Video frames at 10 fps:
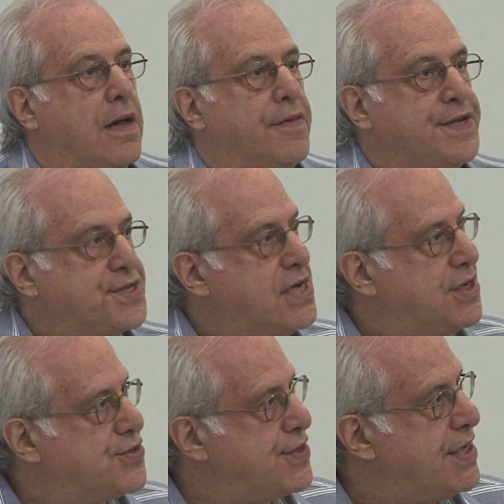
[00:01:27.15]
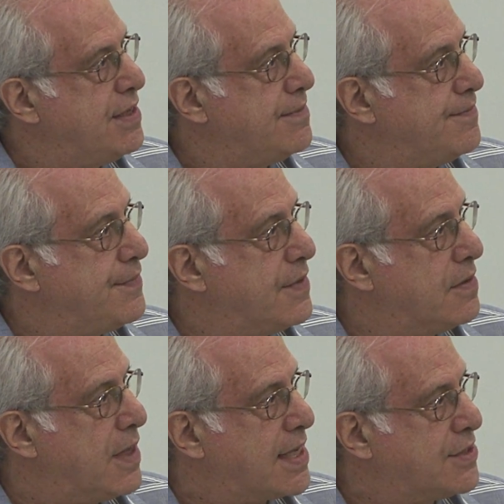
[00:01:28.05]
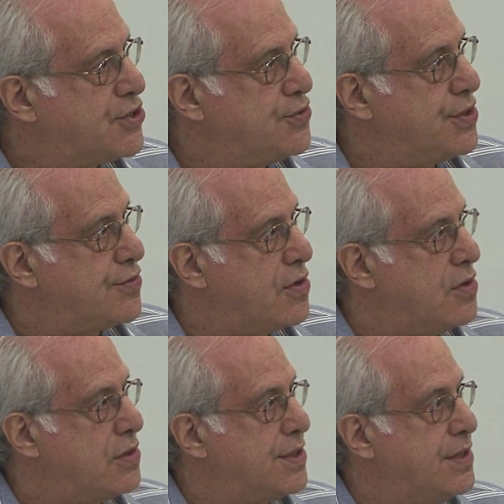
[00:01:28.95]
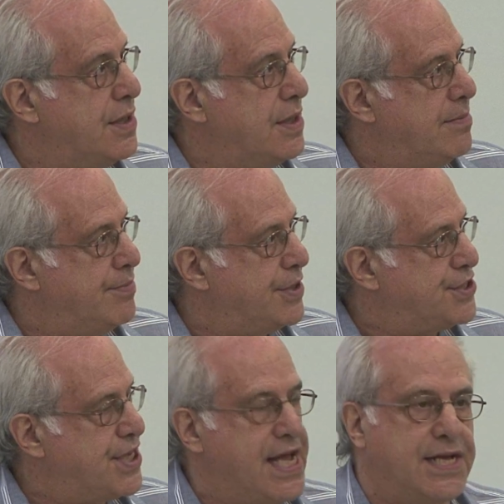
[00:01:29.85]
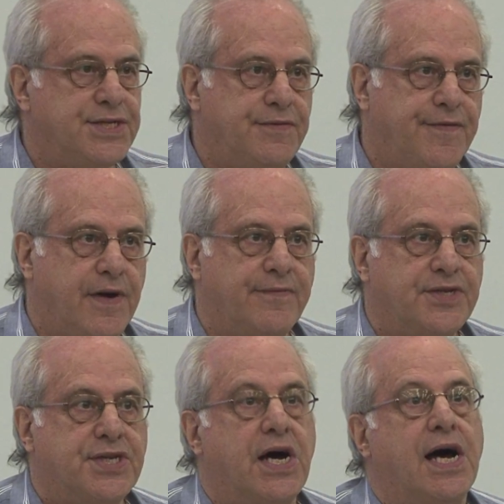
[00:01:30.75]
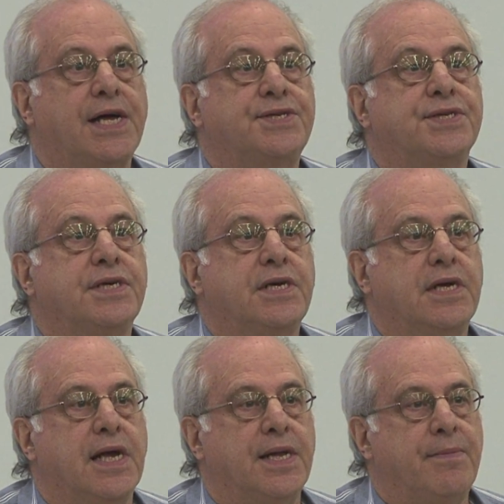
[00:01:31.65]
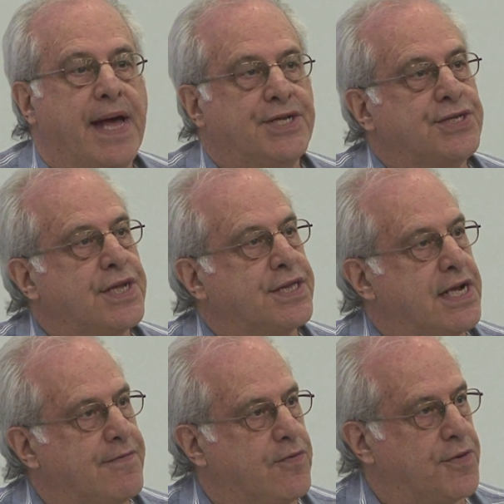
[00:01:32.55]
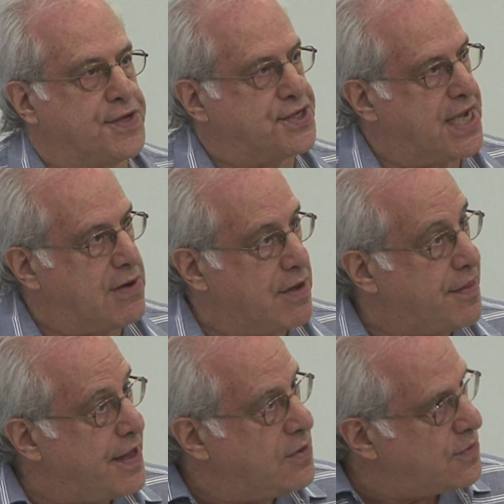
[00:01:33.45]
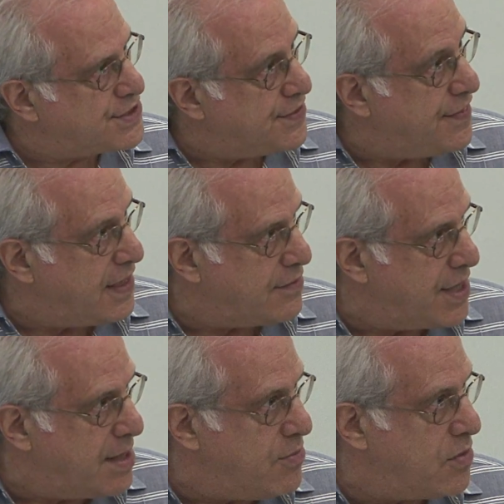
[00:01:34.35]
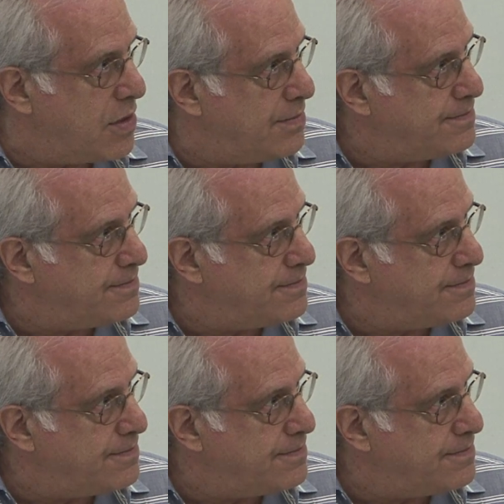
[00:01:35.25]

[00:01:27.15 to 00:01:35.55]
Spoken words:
this country, like a 2-year-old, put its hands in front of its eyes and imagined that therefore the scary thing wasn't there anymore.